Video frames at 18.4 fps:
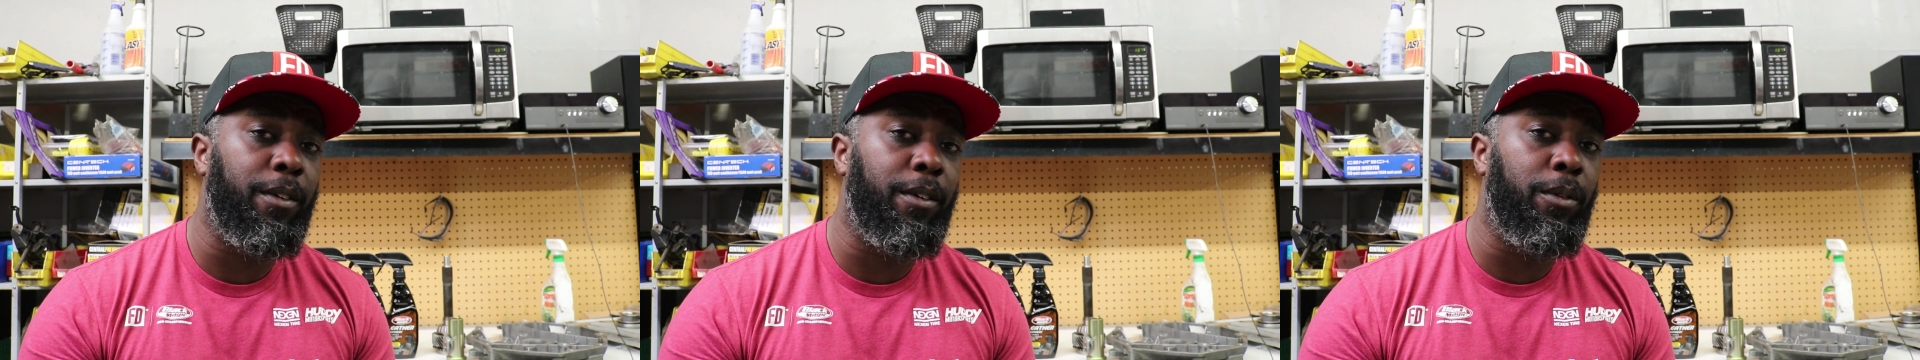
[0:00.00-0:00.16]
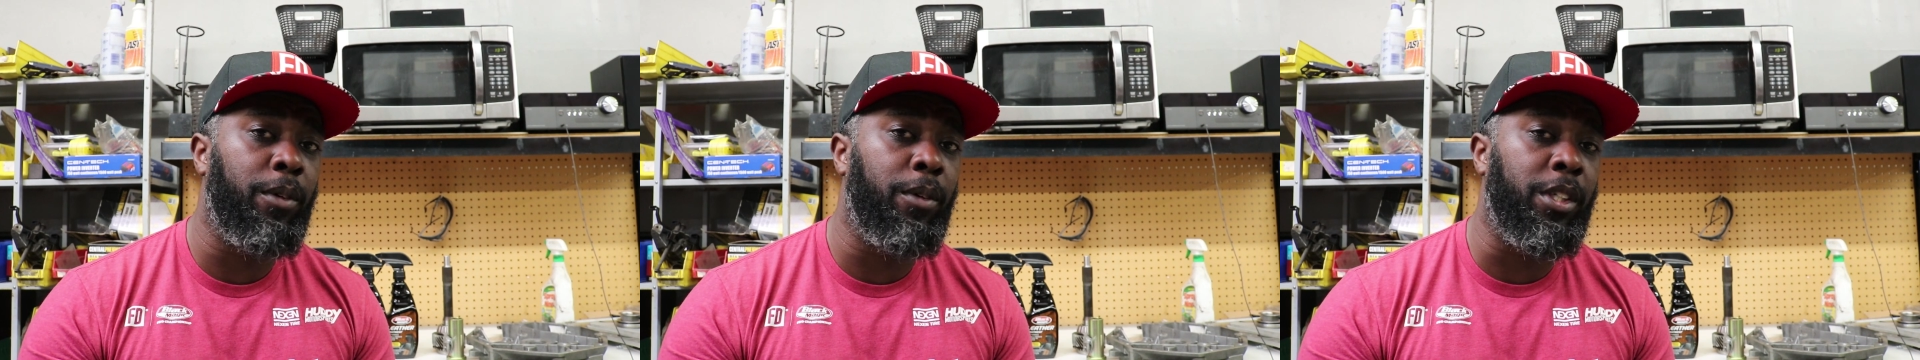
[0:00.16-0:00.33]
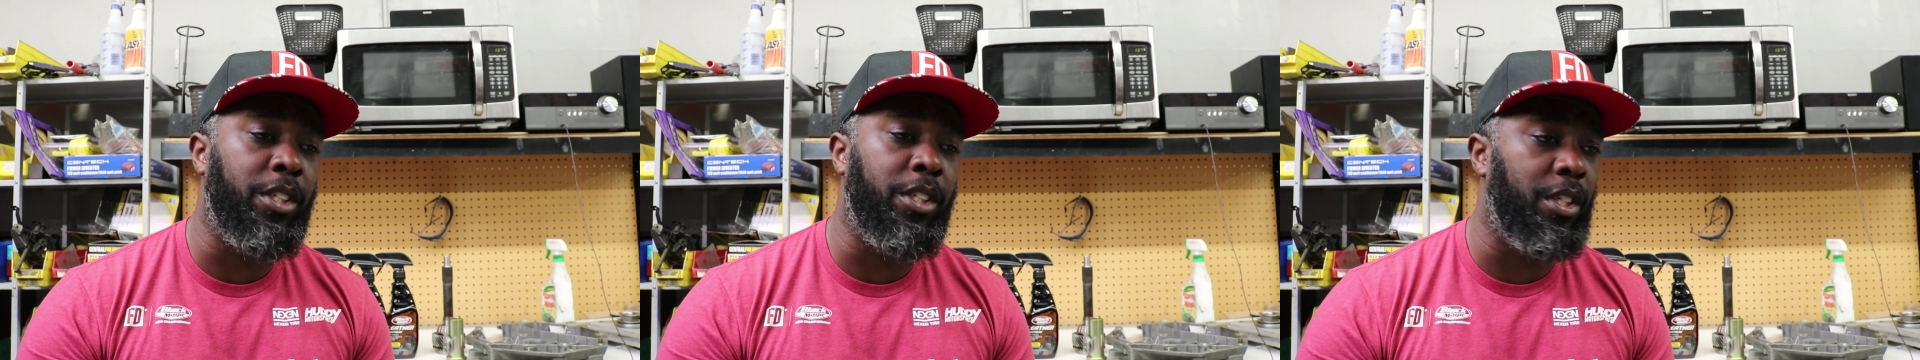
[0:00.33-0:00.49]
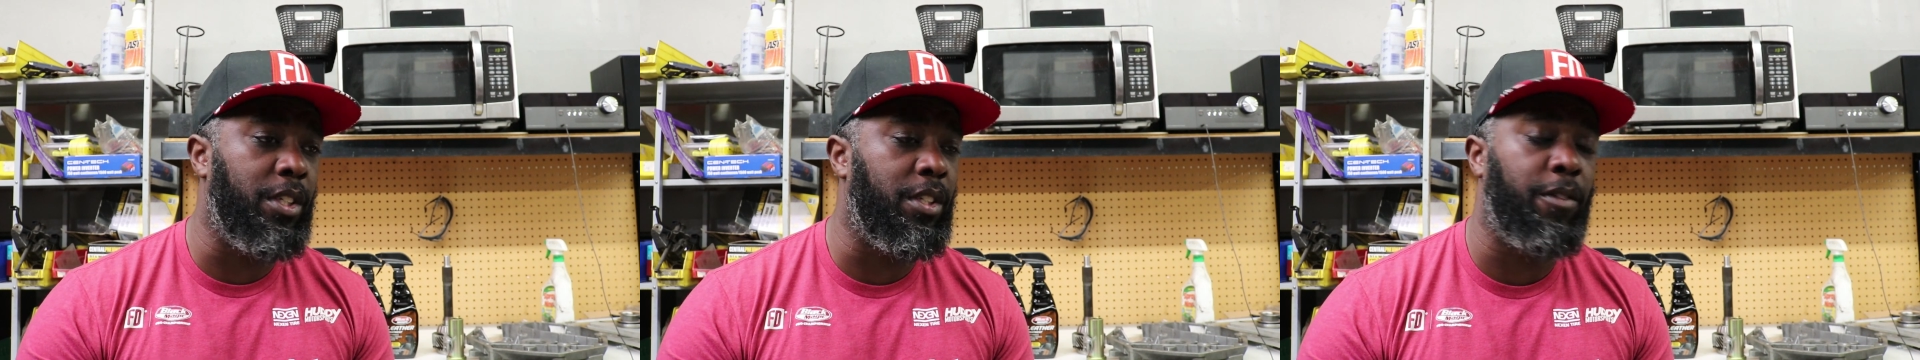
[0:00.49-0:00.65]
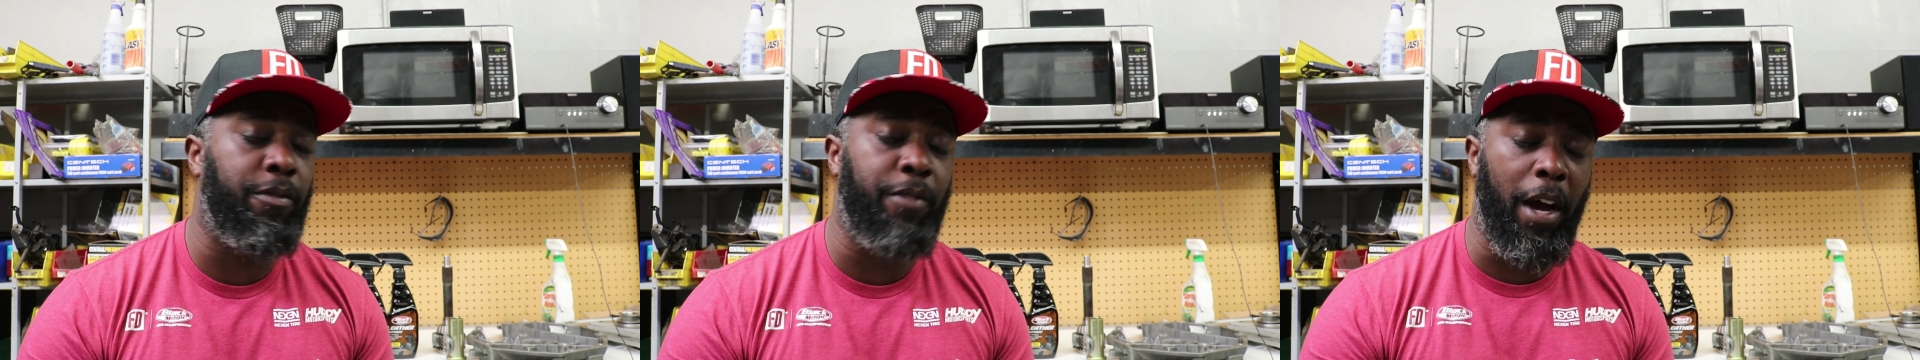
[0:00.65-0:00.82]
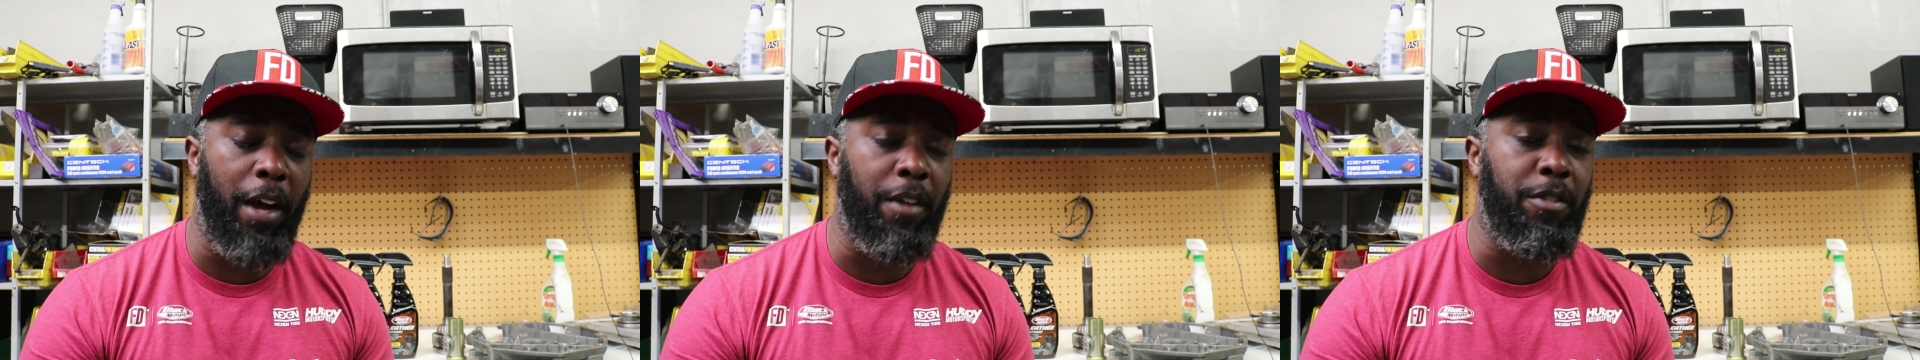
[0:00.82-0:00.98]
which is the
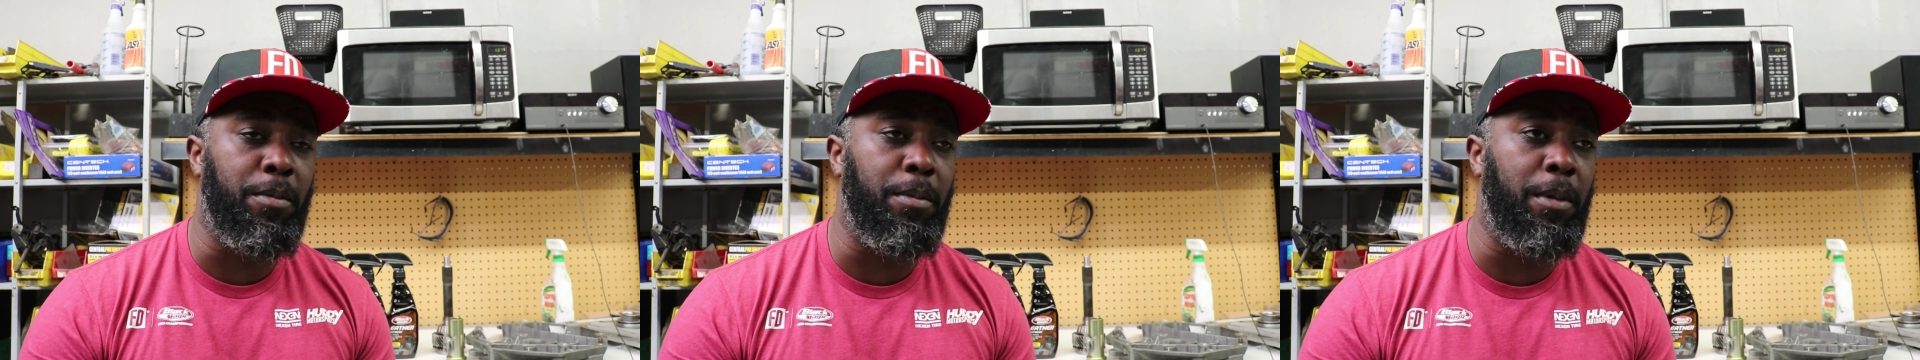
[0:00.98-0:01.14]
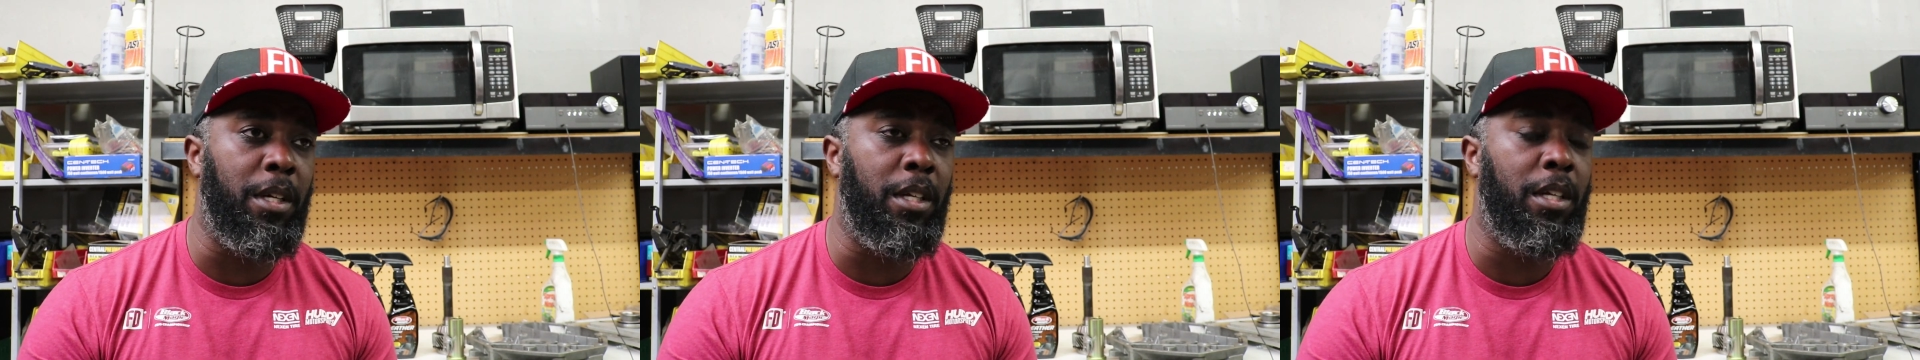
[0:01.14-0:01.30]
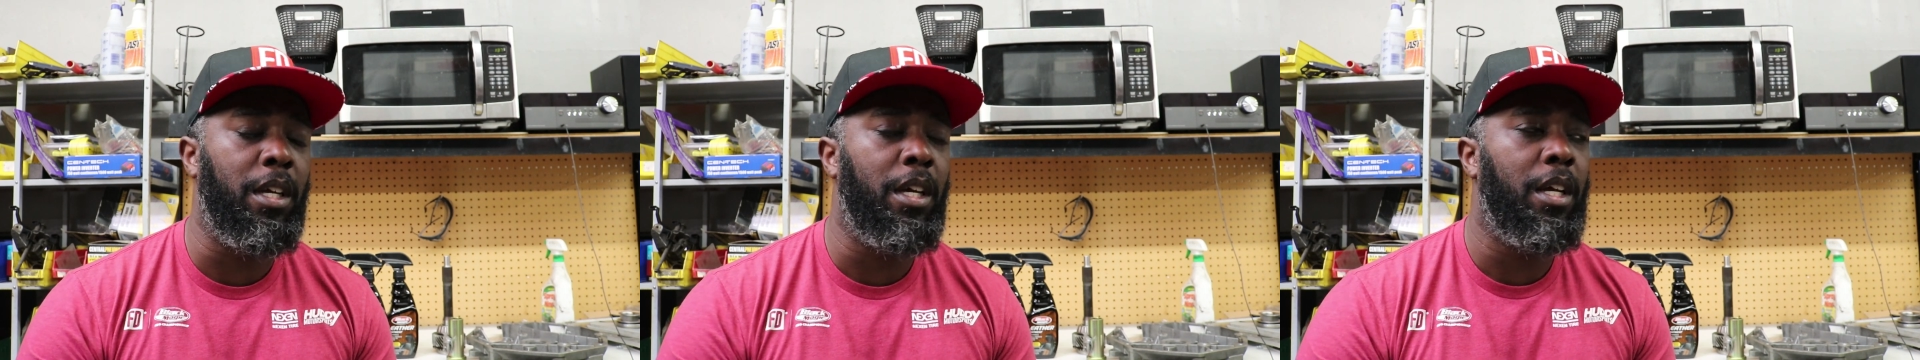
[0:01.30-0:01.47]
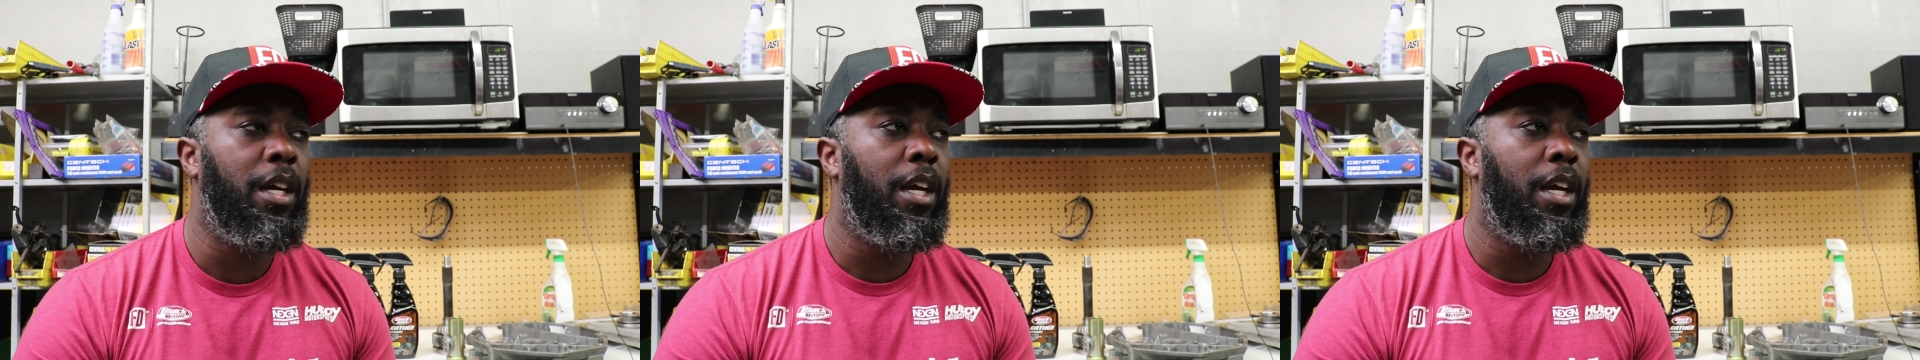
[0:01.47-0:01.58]
5-speed,